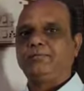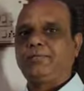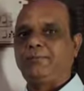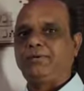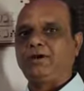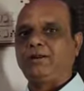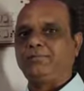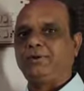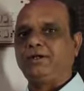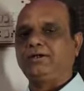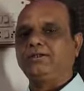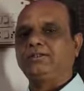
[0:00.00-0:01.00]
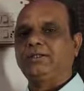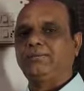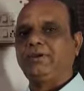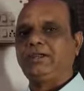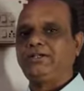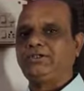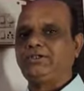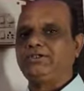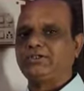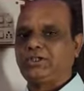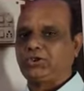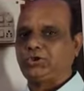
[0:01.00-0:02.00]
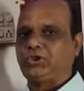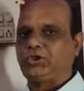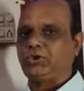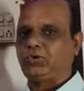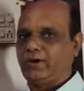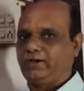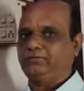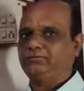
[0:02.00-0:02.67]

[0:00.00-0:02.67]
paper number M80601.